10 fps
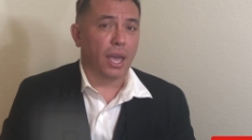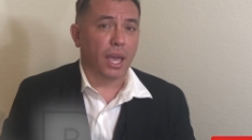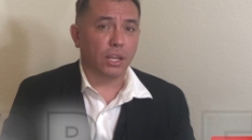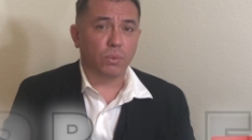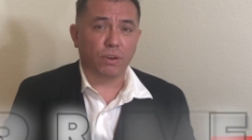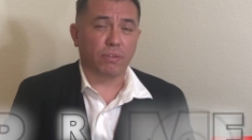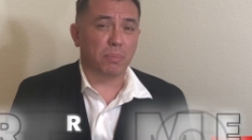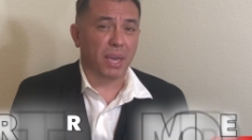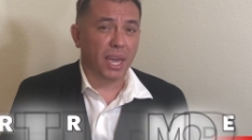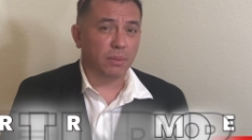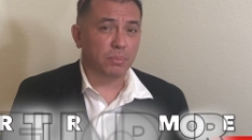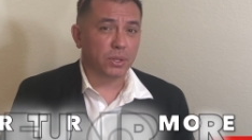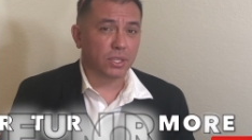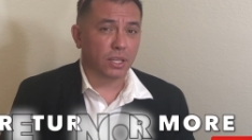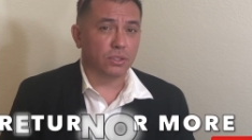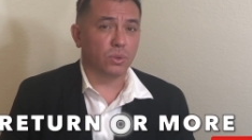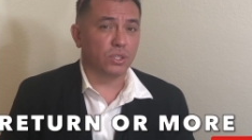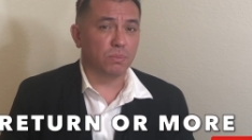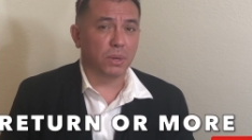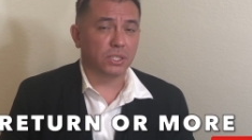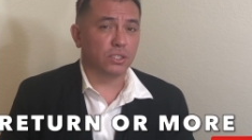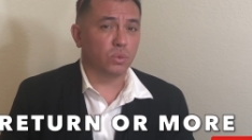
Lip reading: anywhere from 8% to as much as